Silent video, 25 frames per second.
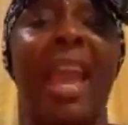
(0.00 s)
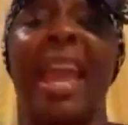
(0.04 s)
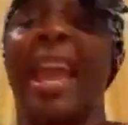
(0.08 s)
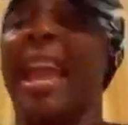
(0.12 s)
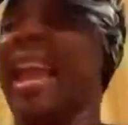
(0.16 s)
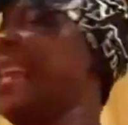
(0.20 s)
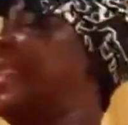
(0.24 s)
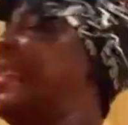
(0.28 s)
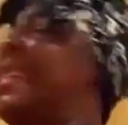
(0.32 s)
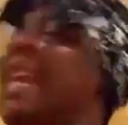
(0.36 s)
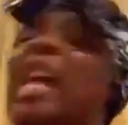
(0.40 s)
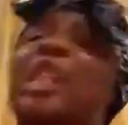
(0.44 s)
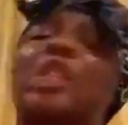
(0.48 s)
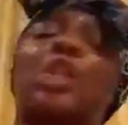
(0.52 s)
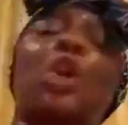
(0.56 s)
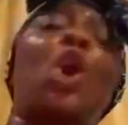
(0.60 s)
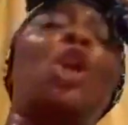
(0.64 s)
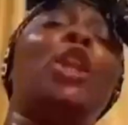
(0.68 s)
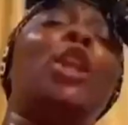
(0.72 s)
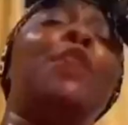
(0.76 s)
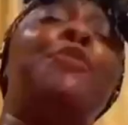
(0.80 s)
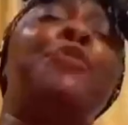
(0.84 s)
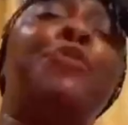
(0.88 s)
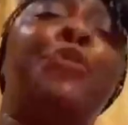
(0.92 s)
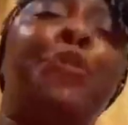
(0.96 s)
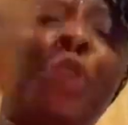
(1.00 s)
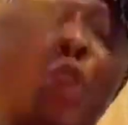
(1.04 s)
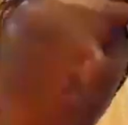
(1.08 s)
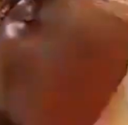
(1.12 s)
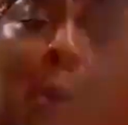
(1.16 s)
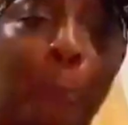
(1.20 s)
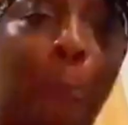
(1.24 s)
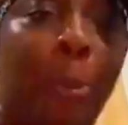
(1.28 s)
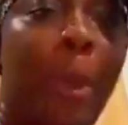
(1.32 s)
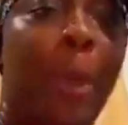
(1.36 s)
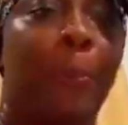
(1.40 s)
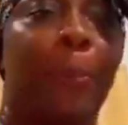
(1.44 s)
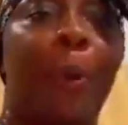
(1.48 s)
It takes only few
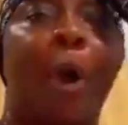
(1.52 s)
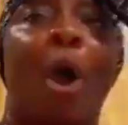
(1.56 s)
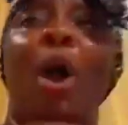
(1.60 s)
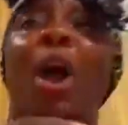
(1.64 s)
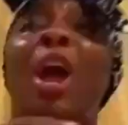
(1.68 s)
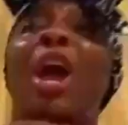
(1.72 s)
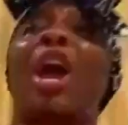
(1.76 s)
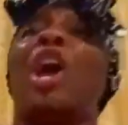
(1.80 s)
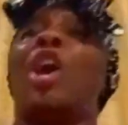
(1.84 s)
people